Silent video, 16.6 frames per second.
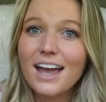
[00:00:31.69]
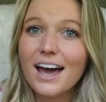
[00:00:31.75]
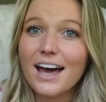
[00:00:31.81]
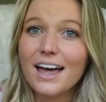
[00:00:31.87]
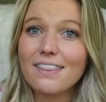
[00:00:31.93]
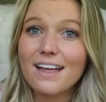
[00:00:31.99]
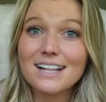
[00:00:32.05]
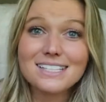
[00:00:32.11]

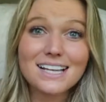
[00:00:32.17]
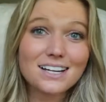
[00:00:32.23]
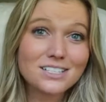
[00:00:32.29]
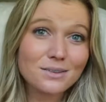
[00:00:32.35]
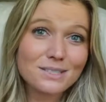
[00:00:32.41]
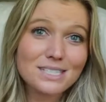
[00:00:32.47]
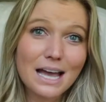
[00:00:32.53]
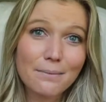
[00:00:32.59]
And that's
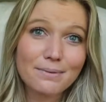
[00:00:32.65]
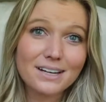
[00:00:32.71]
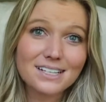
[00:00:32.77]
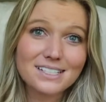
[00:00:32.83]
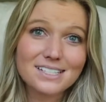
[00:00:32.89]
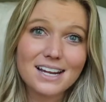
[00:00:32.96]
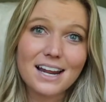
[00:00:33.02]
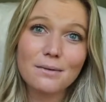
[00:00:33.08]
actually what's
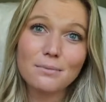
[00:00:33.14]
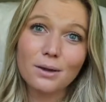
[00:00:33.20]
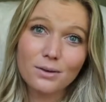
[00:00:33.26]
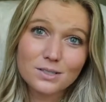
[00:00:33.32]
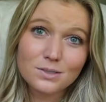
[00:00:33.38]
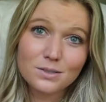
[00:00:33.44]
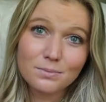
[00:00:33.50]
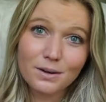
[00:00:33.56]
happening tonight. I'm
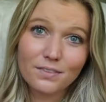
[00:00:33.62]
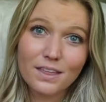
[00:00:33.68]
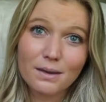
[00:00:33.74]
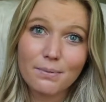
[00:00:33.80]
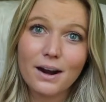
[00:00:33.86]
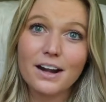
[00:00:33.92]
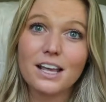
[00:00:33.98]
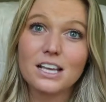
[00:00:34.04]
going to a
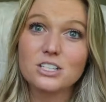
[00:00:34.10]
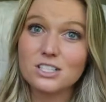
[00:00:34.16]
birthday party.